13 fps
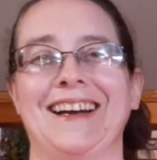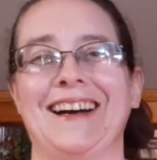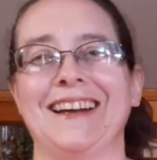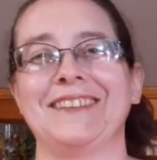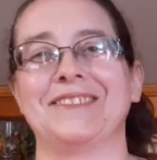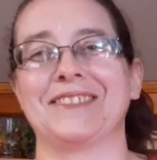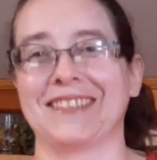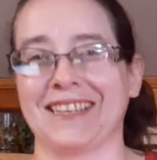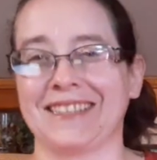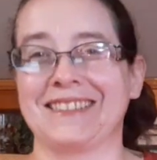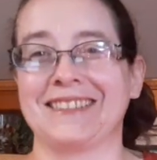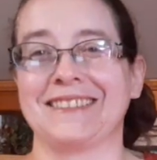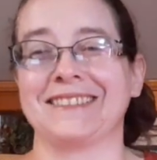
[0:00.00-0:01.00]
I would
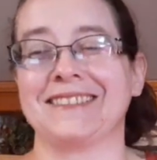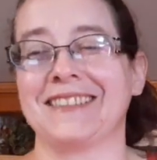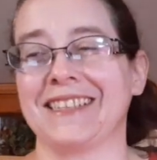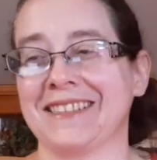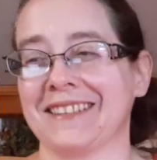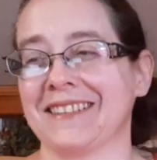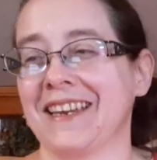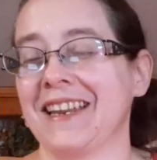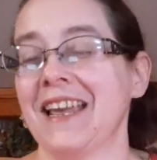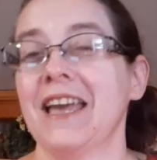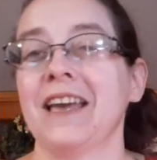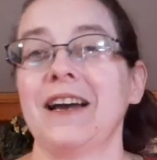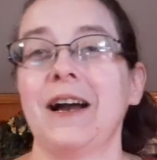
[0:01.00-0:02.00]
like to get to that.
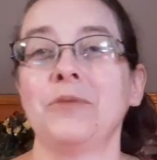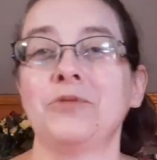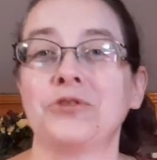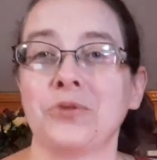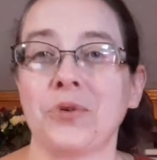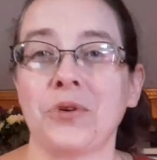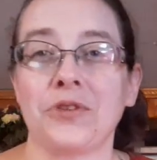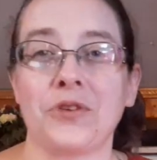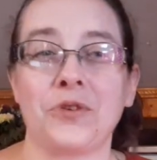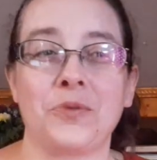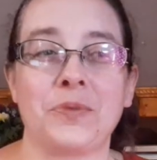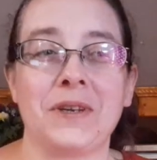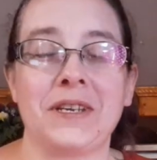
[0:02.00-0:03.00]
I'm sure there
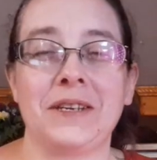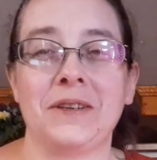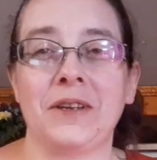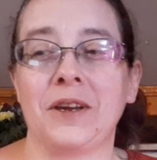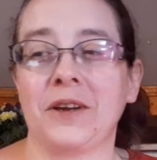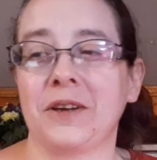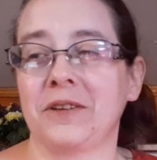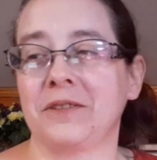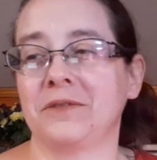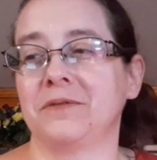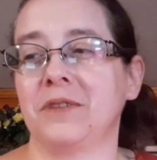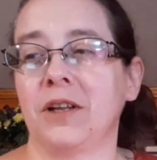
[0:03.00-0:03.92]
will be a